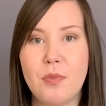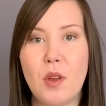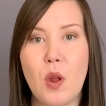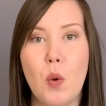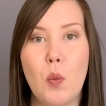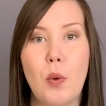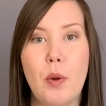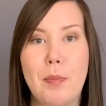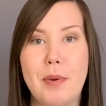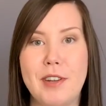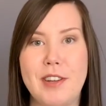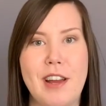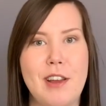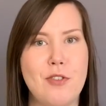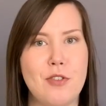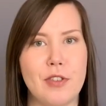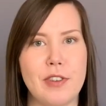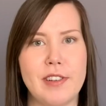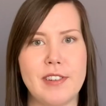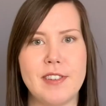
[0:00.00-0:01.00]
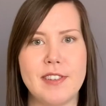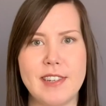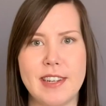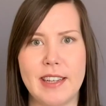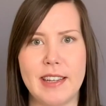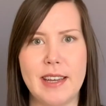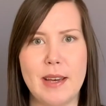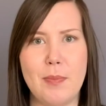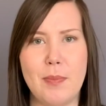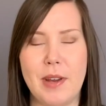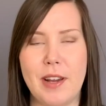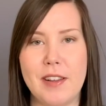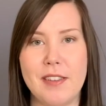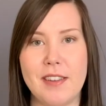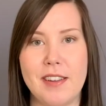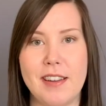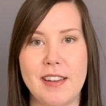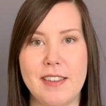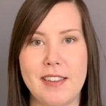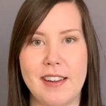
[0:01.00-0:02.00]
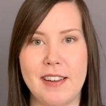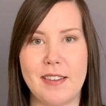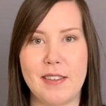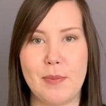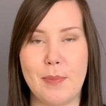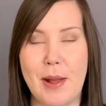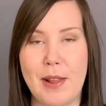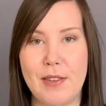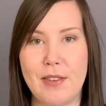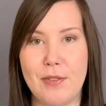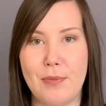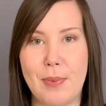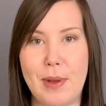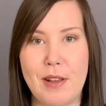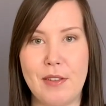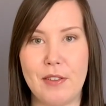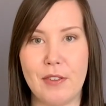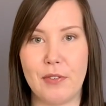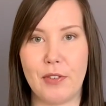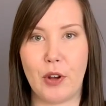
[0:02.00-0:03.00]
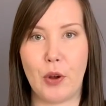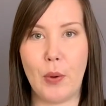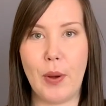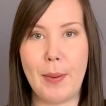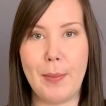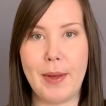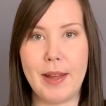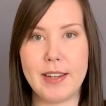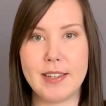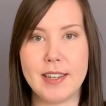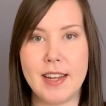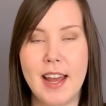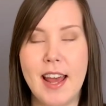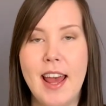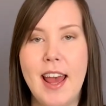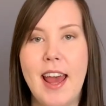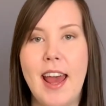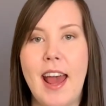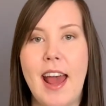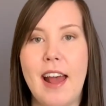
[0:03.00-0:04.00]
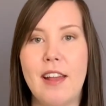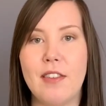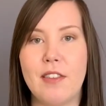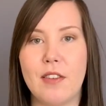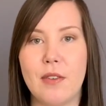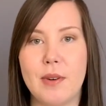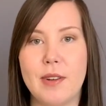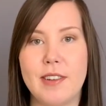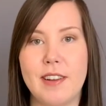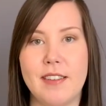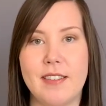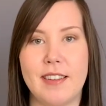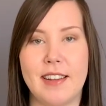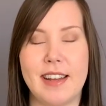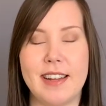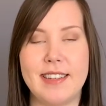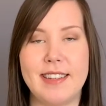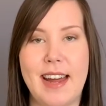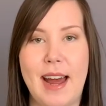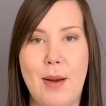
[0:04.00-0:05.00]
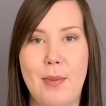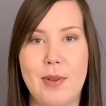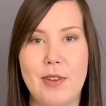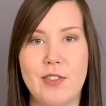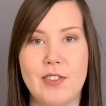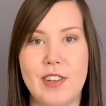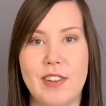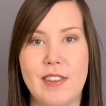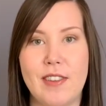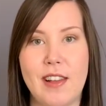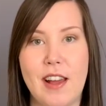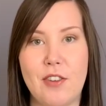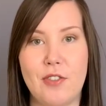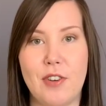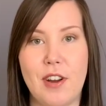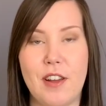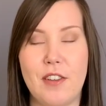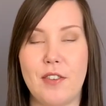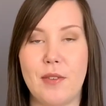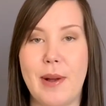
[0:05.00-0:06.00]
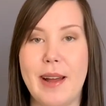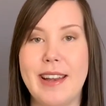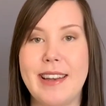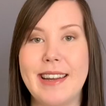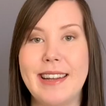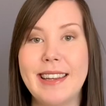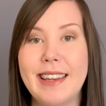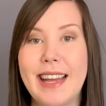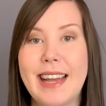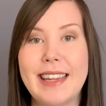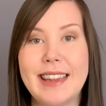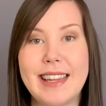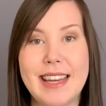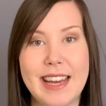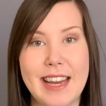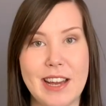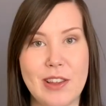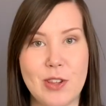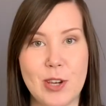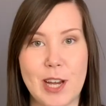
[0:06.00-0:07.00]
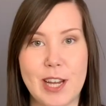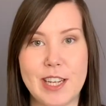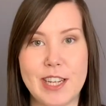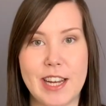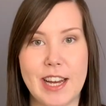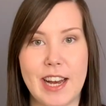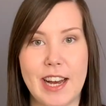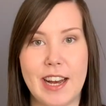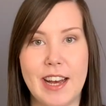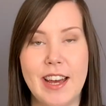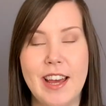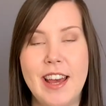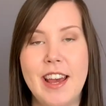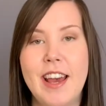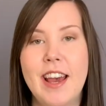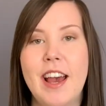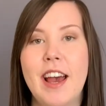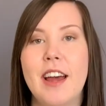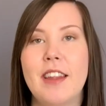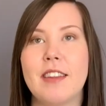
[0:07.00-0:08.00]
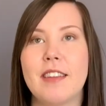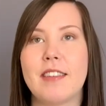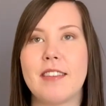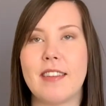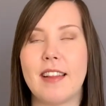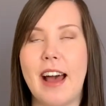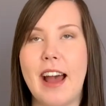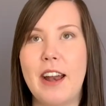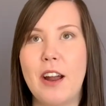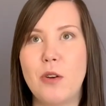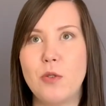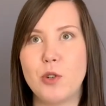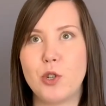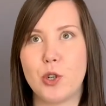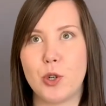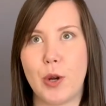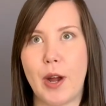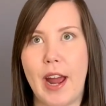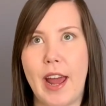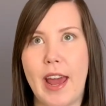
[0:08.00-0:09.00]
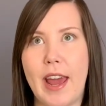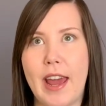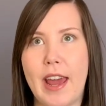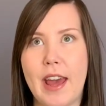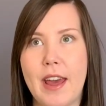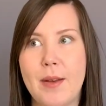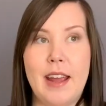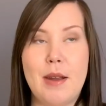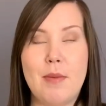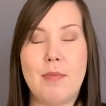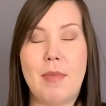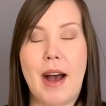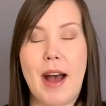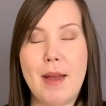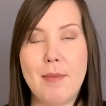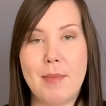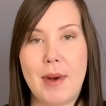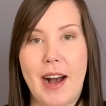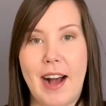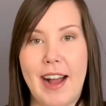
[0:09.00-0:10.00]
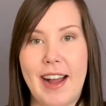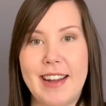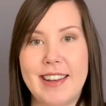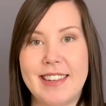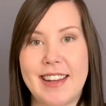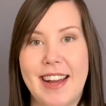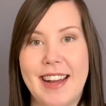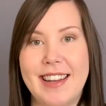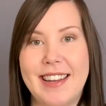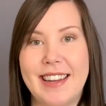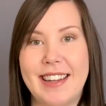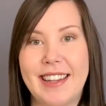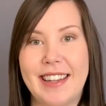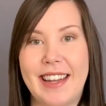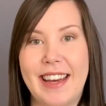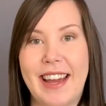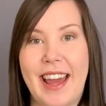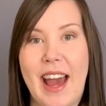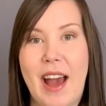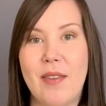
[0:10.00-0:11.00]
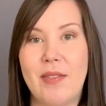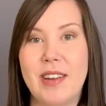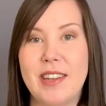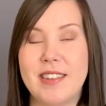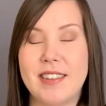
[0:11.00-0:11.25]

would potentially steal it, because it is an expensive piece of equipment and so it doesn't get damaged, etc. So I didn't like the hitch idea. The slide out tray, in my mind, I didn't like having to